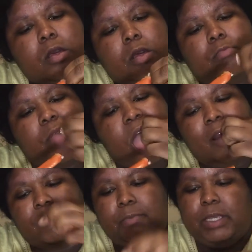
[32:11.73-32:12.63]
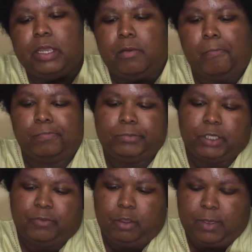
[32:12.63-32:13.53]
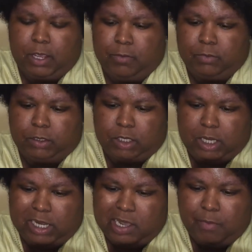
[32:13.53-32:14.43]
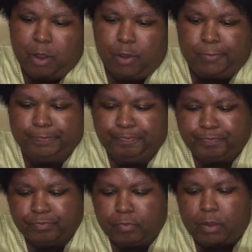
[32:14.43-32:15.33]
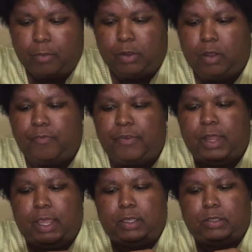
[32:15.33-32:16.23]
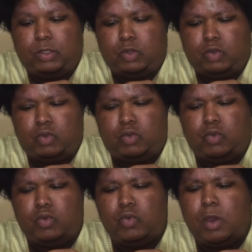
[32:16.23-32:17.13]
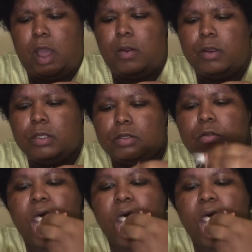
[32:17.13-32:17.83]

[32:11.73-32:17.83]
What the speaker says: have a meeting, so I have to go back out. So I come home. I'm only home for like 2 hours.